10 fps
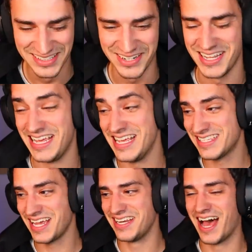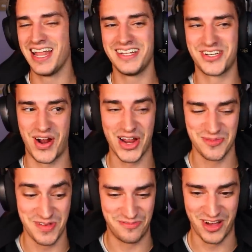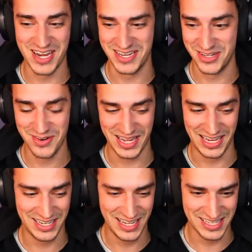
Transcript: Dude, he's like not trying to be funny doing it.